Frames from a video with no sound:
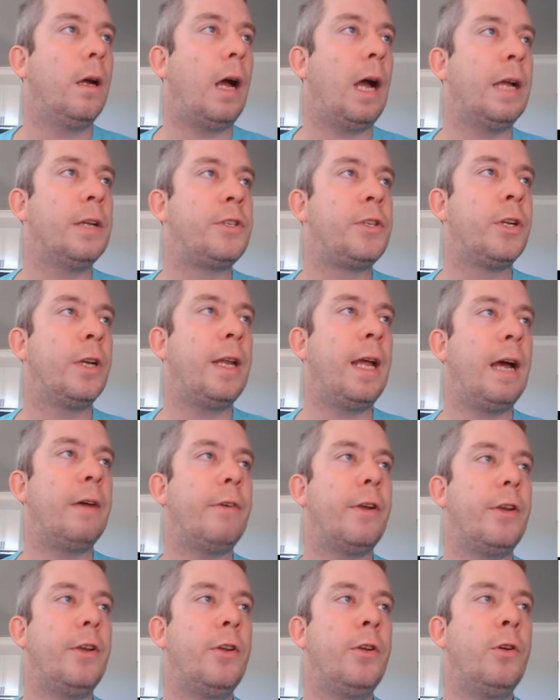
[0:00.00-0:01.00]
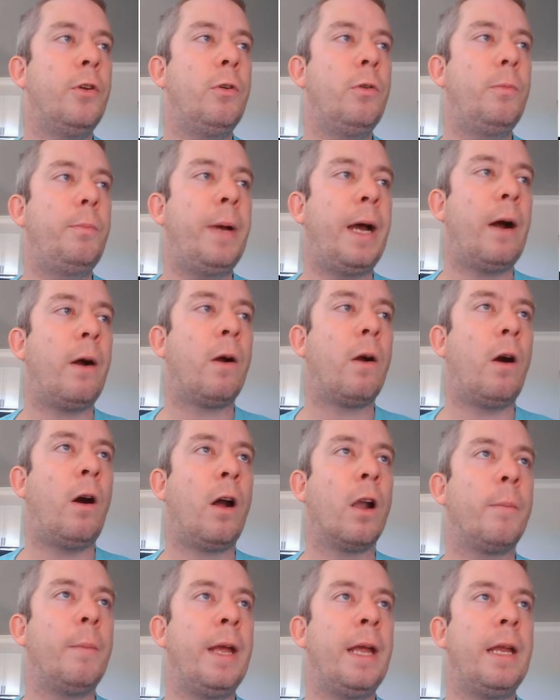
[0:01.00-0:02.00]
I should have a new Power
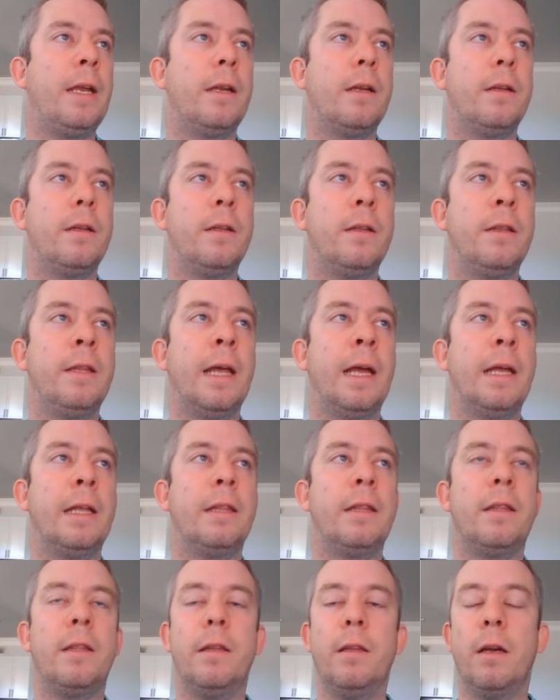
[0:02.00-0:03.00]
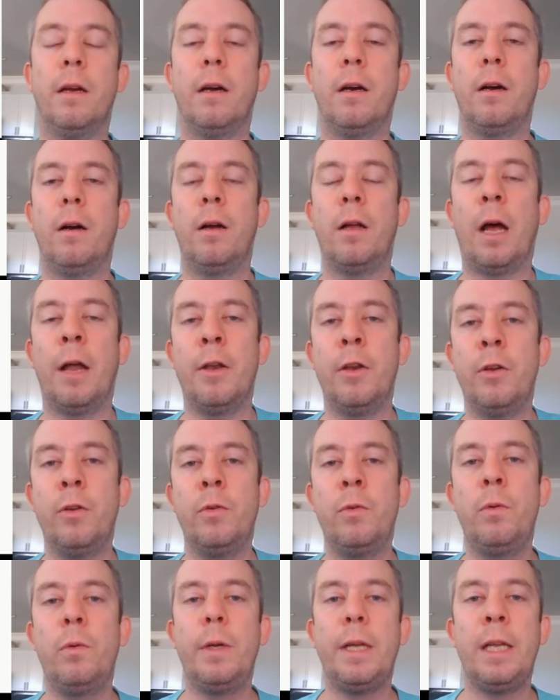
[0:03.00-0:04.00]
Automate, a
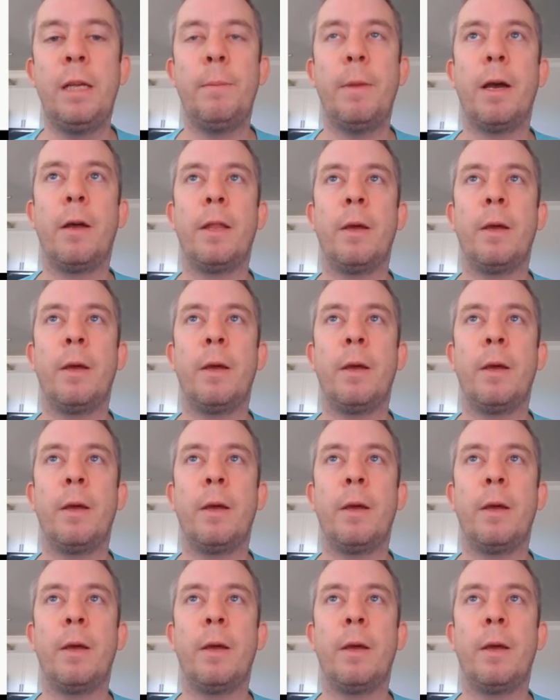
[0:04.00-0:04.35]
new email